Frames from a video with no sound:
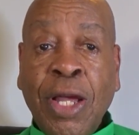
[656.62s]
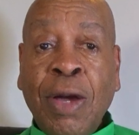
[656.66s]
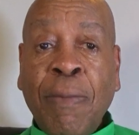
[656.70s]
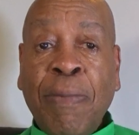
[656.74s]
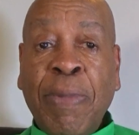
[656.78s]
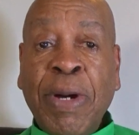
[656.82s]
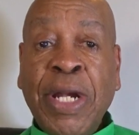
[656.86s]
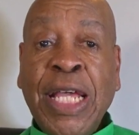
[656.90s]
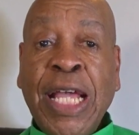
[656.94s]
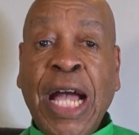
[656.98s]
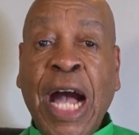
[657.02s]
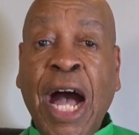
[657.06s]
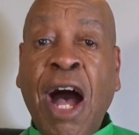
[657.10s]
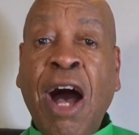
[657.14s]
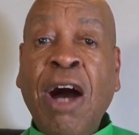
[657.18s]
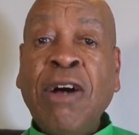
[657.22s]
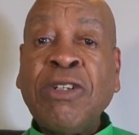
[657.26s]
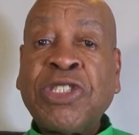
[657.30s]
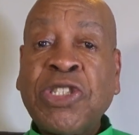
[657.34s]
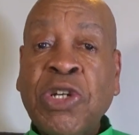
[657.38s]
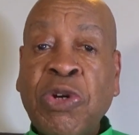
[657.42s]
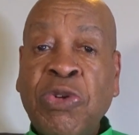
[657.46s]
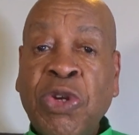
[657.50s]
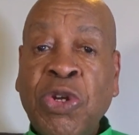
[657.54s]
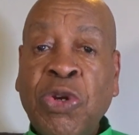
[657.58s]
But he
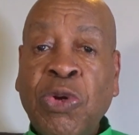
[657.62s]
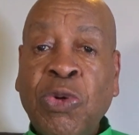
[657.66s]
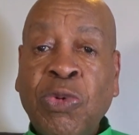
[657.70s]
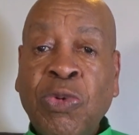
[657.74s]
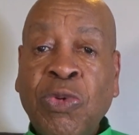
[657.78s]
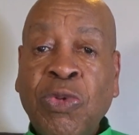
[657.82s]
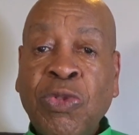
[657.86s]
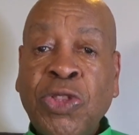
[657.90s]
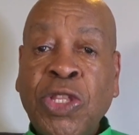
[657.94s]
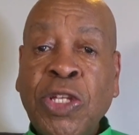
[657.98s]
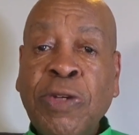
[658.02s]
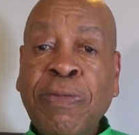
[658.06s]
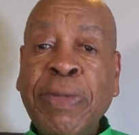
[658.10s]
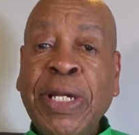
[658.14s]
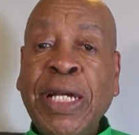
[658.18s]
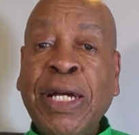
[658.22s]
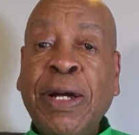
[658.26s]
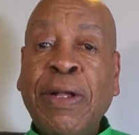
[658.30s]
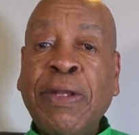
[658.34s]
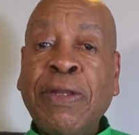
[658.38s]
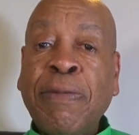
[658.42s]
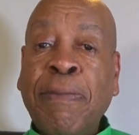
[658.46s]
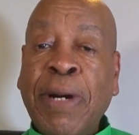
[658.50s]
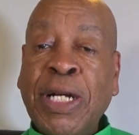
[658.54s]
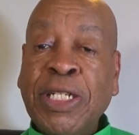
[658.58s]
also knew the
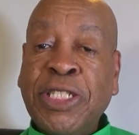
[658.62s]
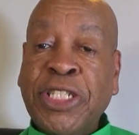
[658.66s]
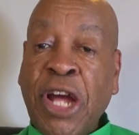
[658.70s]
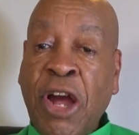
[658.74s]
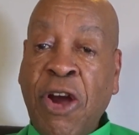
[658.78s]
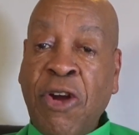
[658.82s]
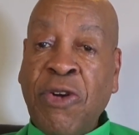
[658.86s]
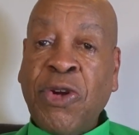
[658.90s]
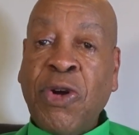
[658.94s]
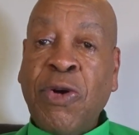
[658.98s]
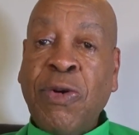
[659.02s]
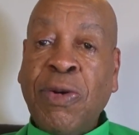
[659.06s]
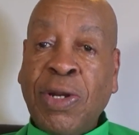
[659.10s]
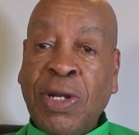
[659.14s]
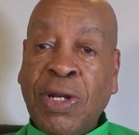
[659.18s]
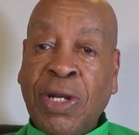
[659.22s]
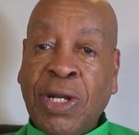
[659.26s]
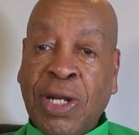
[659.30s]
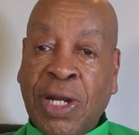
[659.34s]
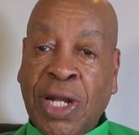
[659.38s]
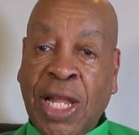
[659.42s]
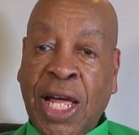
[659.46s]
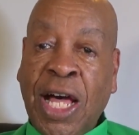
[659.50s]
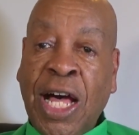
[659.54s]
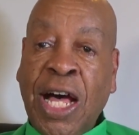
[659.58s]
maternal
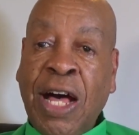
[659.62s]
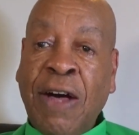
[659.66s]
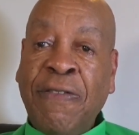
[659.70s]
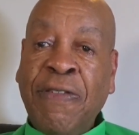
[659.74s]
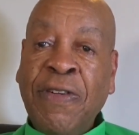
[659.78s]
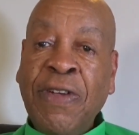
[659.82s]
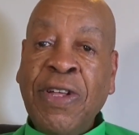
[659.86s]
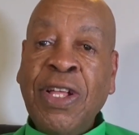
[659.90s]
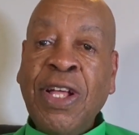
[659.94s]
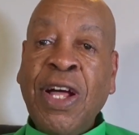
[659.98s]
love